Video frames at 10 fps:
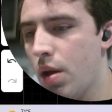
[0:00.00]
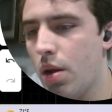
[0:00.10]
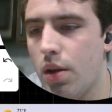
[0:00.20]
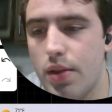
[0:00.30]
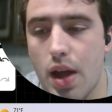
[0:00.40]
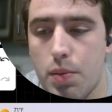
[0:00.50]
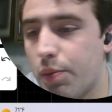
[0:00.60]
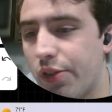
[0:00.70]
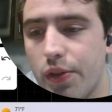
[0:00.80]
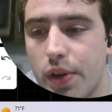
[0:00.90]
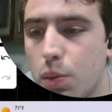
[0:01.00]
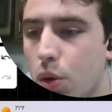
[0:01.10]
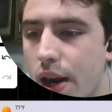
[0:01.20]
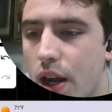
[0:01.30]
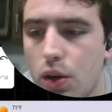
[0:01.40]
that specific
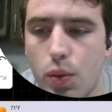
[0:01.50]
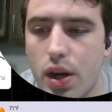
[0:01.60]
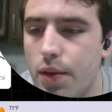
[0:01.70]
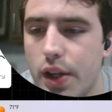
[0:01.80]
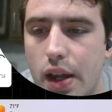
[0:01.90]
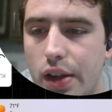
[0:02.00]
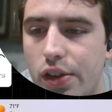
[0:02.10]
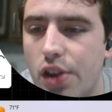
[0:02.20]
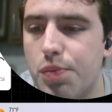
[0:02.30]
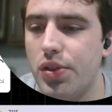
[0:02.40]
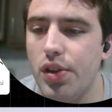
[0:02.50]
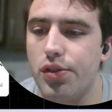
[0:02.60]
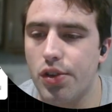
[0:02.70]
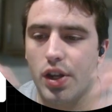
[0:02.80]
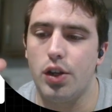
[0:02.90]
brand or whatever the case is, but this
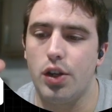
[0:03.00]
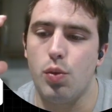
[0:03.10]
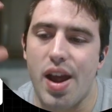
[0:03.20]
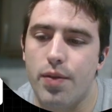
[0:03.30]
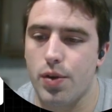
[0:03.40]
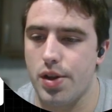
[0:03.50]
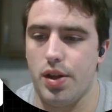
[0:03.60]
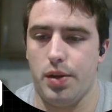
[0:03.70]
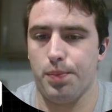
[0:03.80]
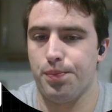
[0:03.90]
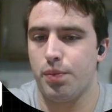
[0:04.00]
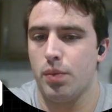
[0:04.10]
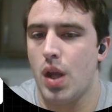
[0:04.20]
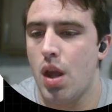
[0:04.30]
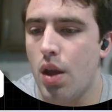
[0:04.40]
isn't going to do everything.
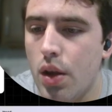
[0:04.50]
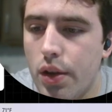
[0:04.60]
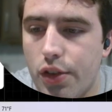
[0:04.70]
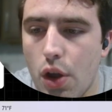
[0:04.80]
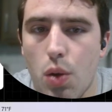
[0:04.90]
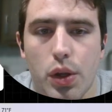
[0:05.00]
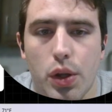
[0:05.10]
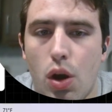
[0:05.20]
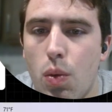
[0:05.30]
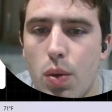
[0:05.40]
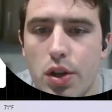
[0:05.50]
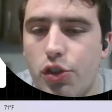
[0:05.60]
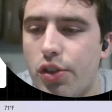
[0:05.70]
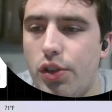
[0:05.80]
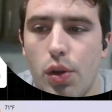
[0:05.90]
So you don't want to
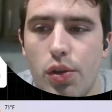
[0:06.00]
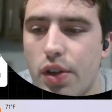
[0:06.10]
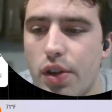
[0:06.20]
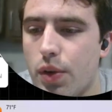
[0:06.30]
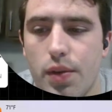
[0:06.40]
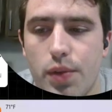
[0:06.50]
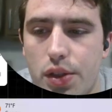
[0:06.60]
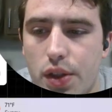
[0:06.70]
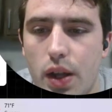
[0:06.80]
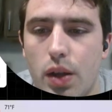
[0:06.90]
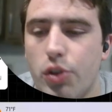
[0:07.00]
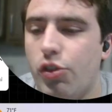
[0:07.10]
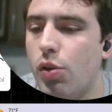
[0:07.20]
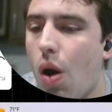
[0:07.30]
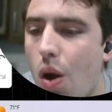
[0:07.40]
just use it for everything.
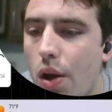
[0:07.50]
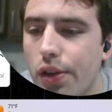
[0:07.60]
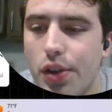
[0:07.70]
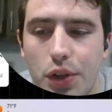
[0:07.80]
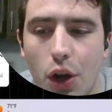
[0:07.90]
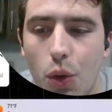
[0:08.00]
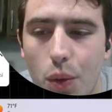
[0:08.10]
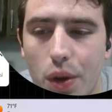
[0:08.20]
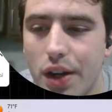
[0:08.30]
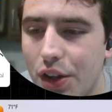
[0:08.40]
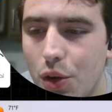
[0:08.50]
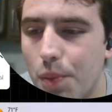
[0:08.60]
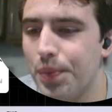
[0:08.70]
What you also don't want to do